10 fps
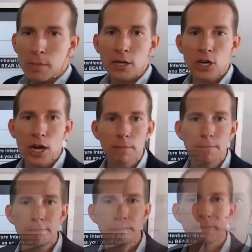job.
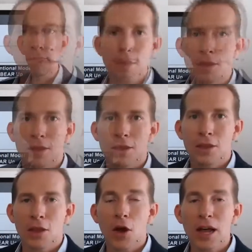
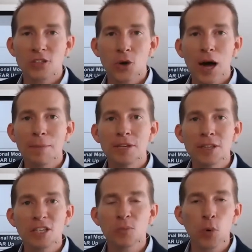All right, so up to
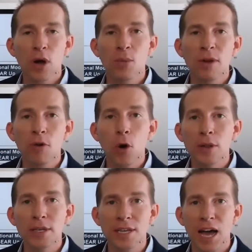this point, we've only
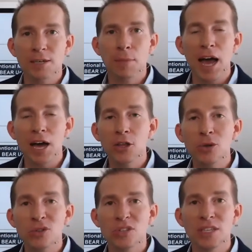talked about how do you
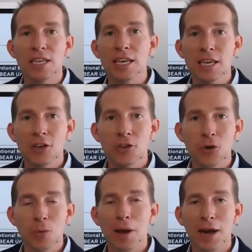see
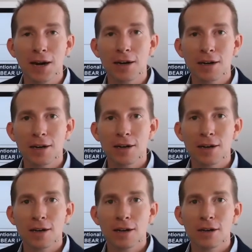your bear,
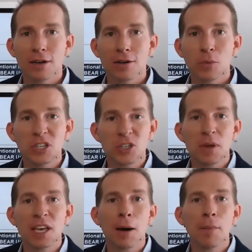which is
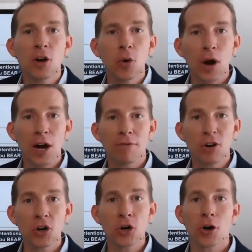becoming aware of your
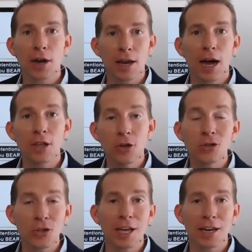current,
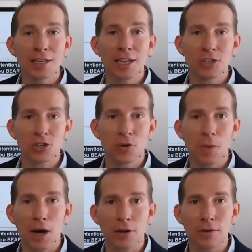usually unintentional
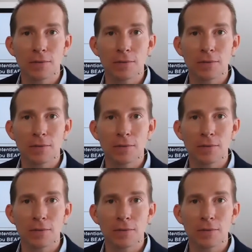model.